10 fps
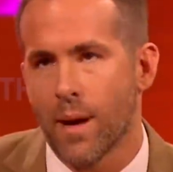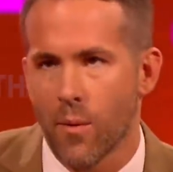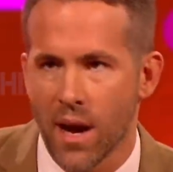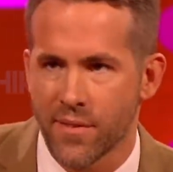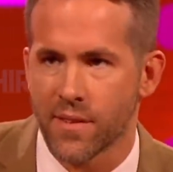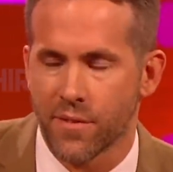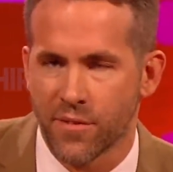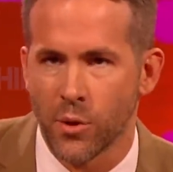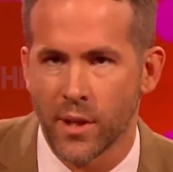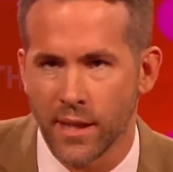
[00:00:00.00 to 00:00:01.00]
wife is a
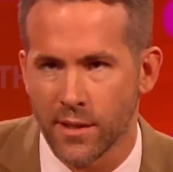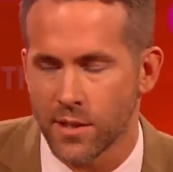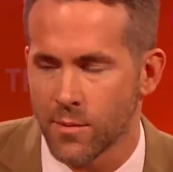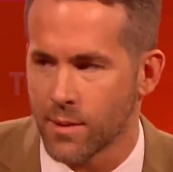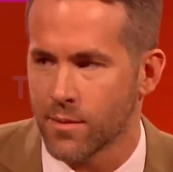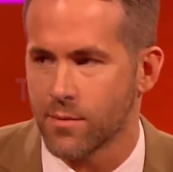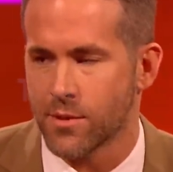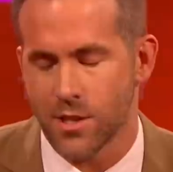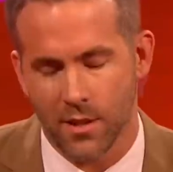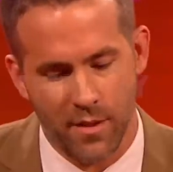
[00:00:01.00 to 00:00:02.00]
foodie, and
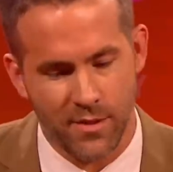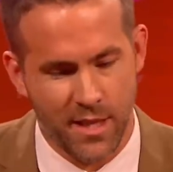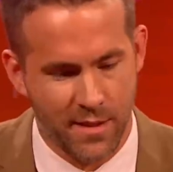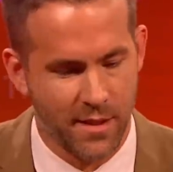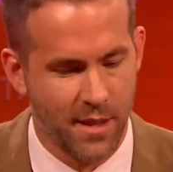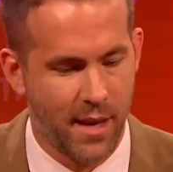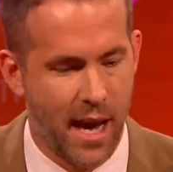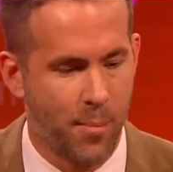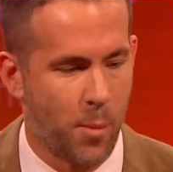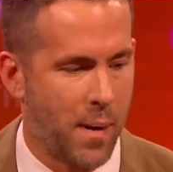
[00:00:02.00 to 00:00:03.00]
she loves these
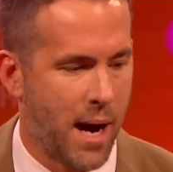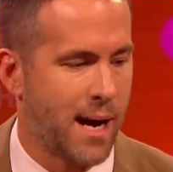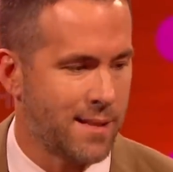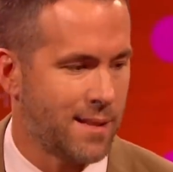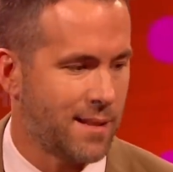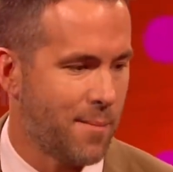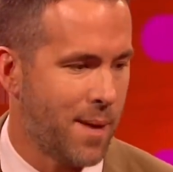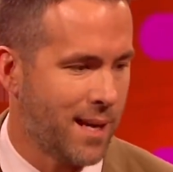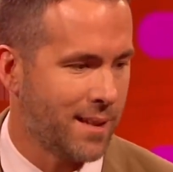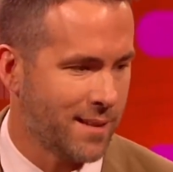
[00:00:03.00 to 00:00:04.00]
apple pies that they make